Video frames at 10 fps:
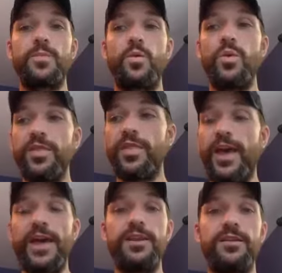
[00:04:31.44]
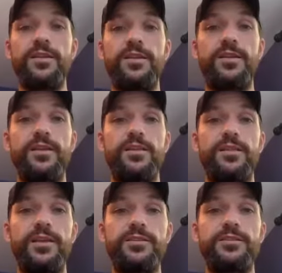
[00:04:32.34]
With that,
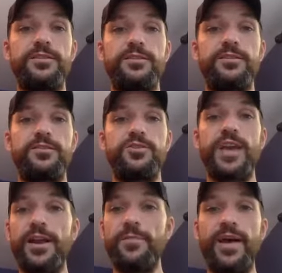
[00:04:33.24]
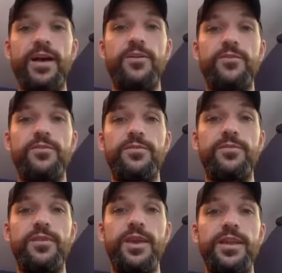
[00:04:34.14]
let's chat about
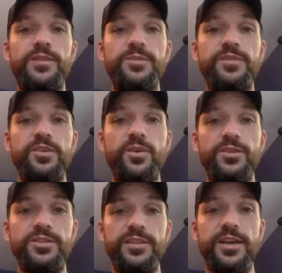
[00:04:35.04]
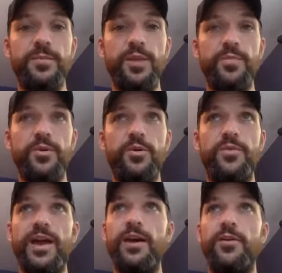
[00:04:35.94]
any specific questions that come up
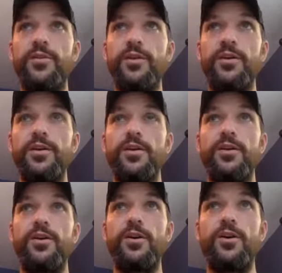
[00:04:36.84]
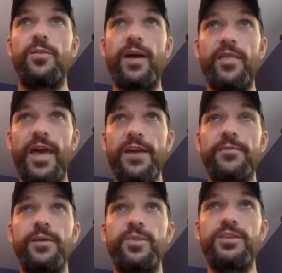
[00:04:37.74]
around
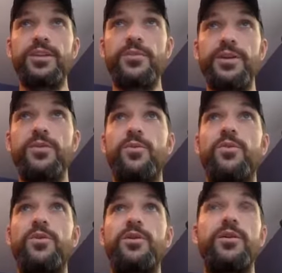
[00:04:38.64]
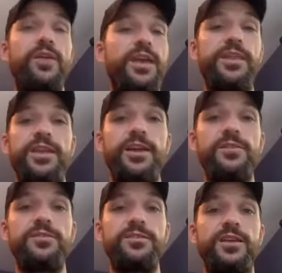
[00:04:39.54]
project 3, or anything
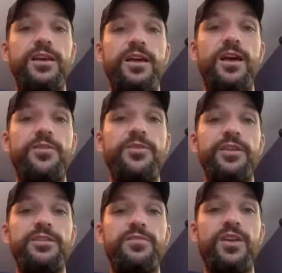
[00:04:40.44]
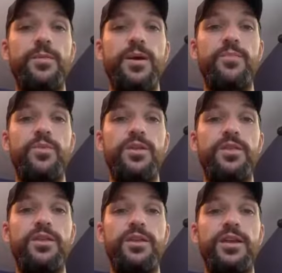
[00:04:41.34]
else, other things that have come up with
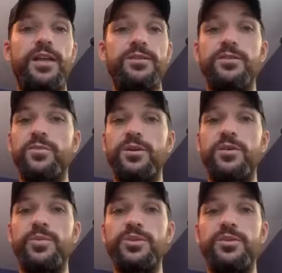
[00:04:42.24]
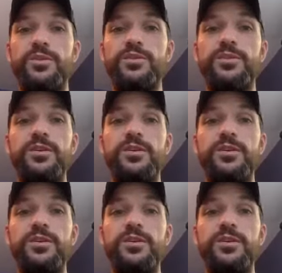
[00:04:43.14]
the analysis work or personas.